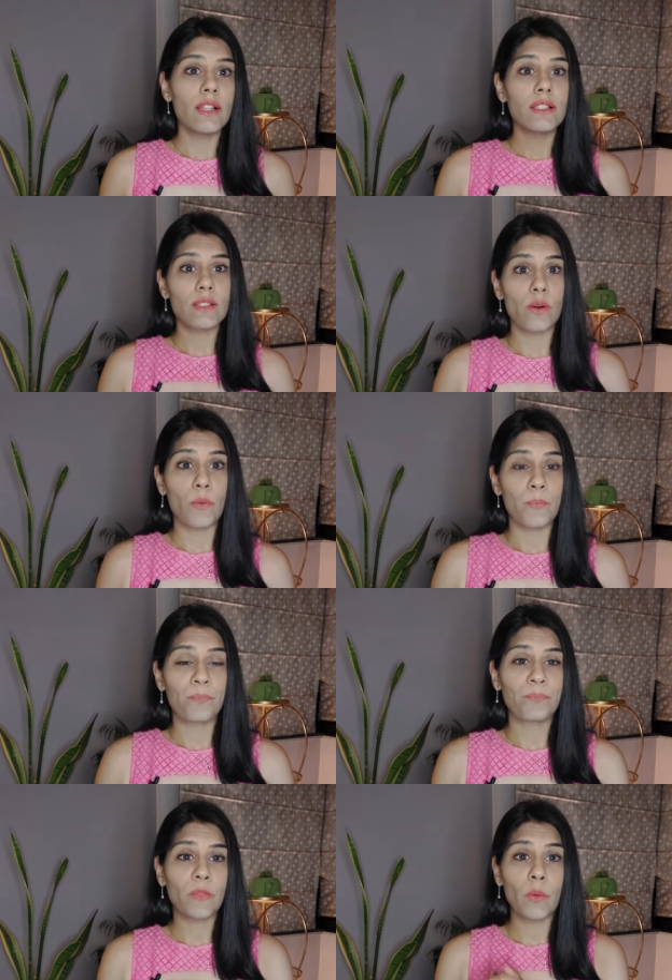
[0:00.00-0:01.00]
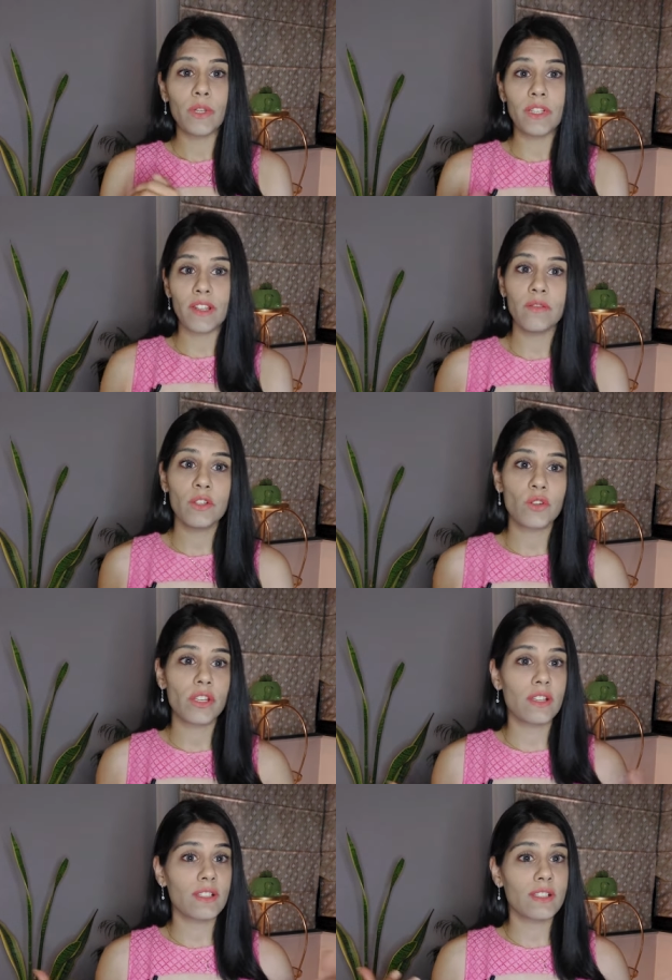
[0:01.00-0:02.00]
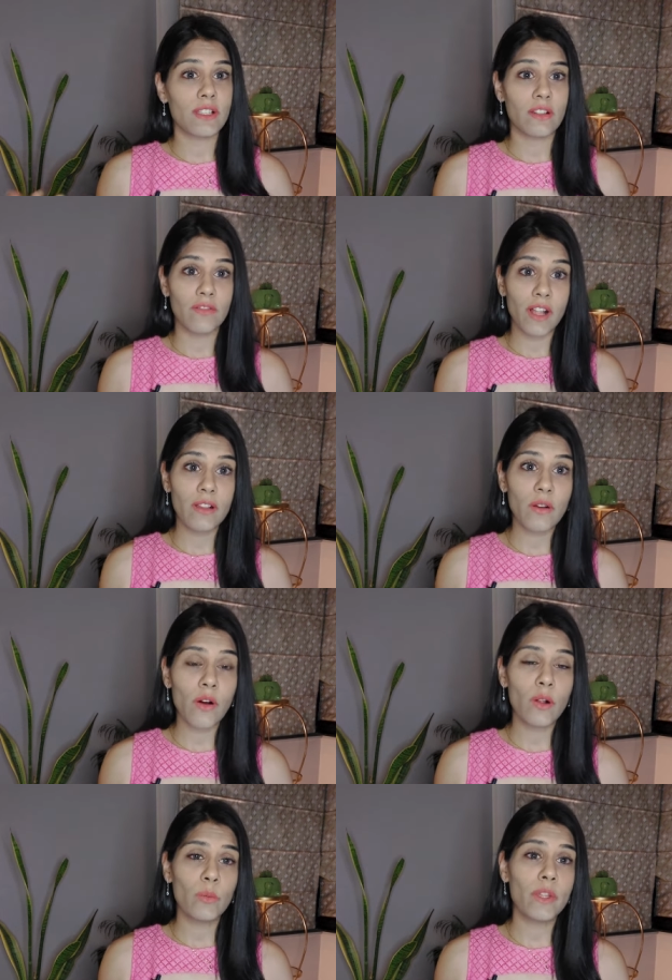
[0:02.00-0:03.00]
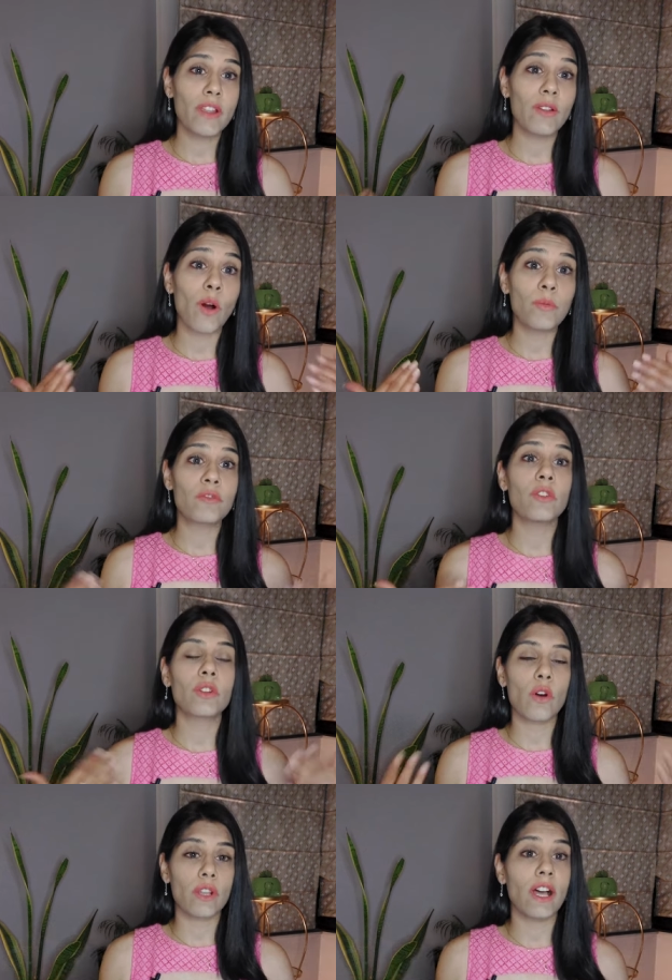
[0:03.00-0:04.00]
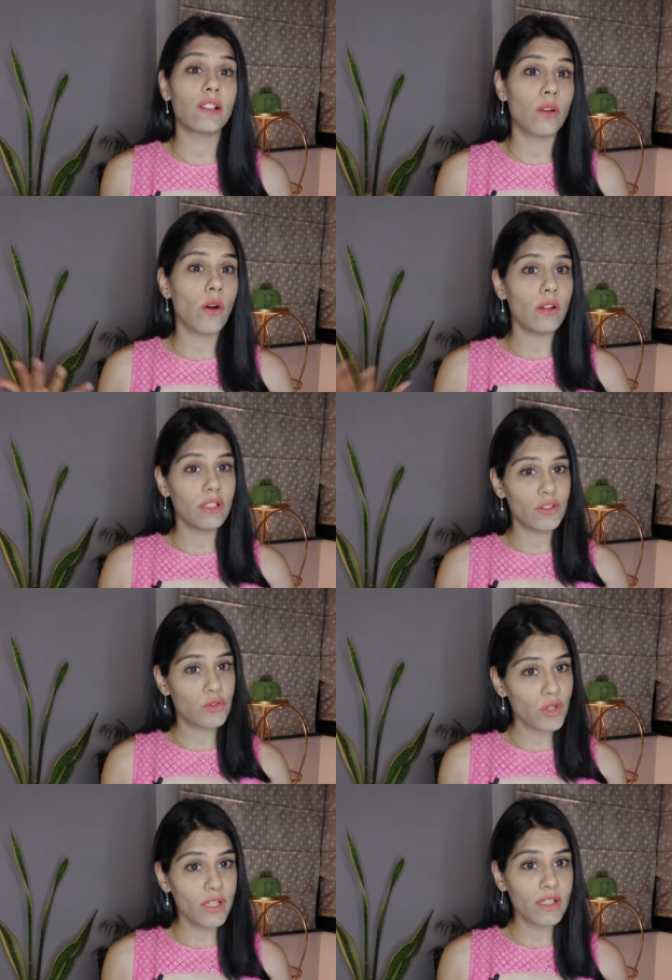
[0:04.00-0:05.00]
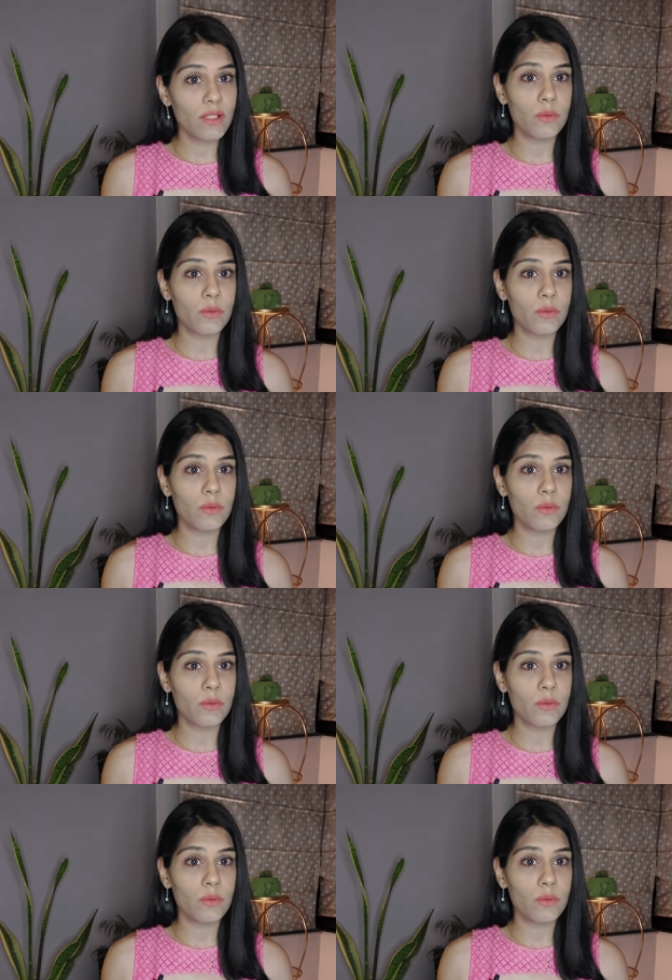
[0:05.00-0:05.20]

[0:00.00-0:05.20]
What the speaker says: So what can we drink instead of alcohol? We can opt for non-alcoholic drinks.